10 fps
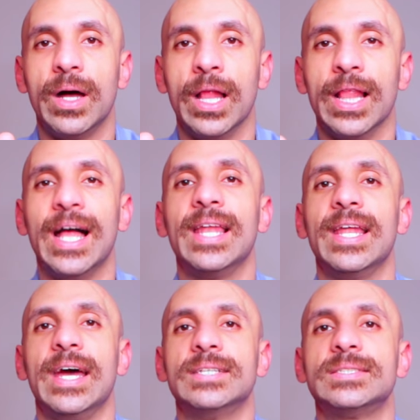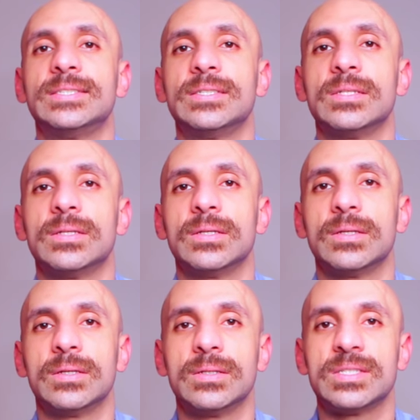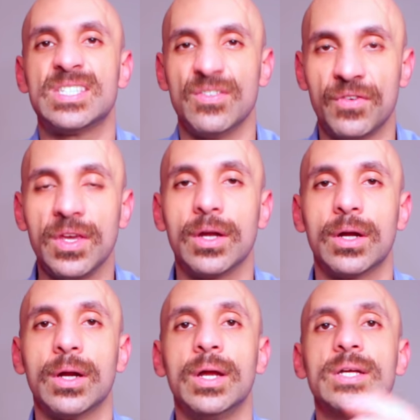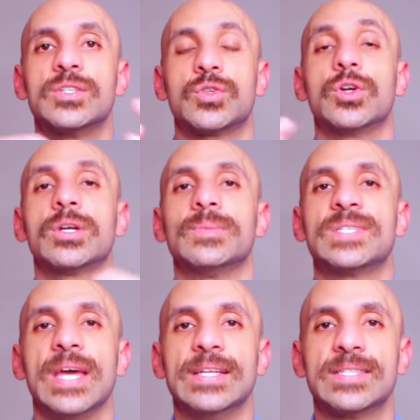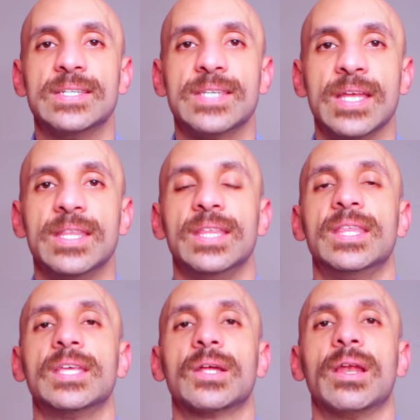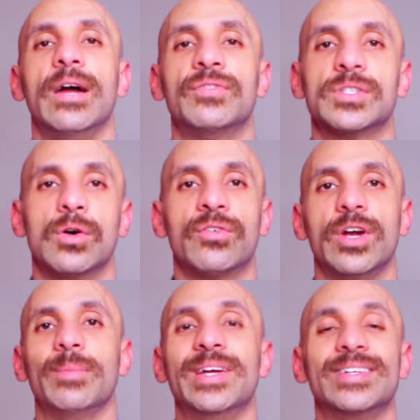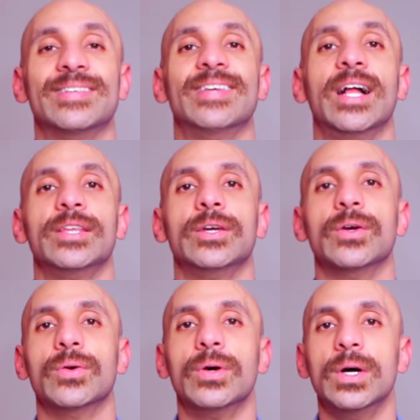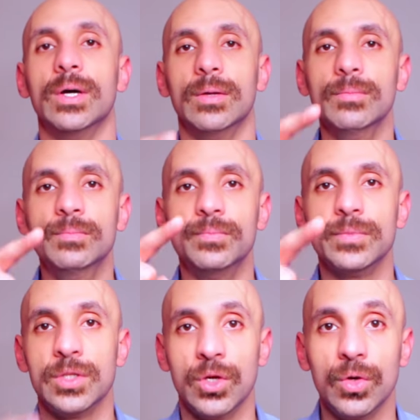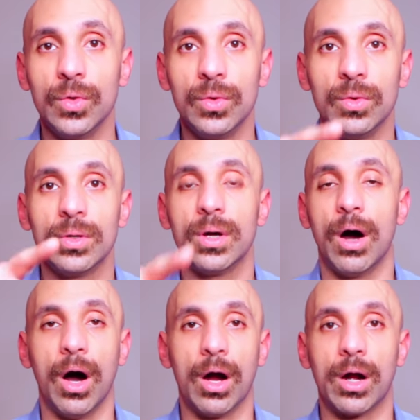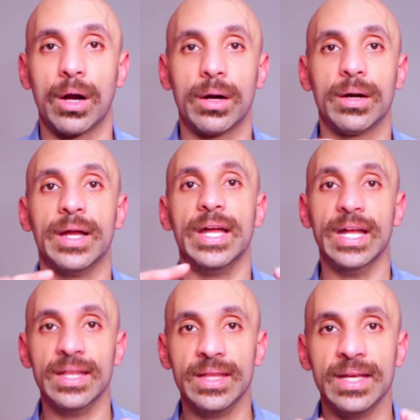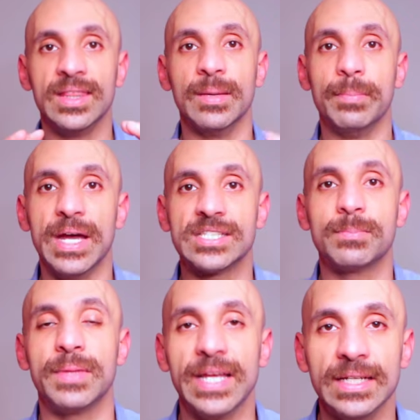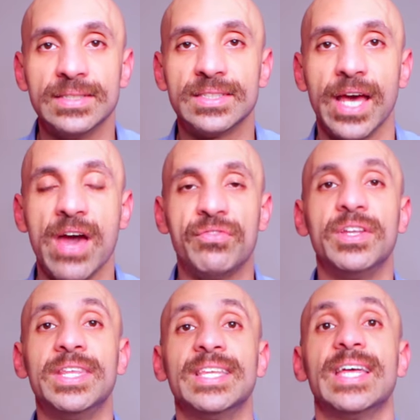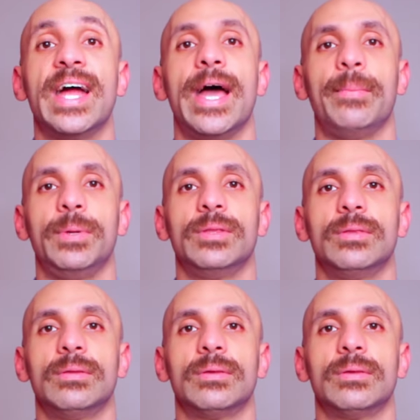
a lot less severe circumstances and they think their life is over. I'm here to tell you, you are in the best place. Everything that happened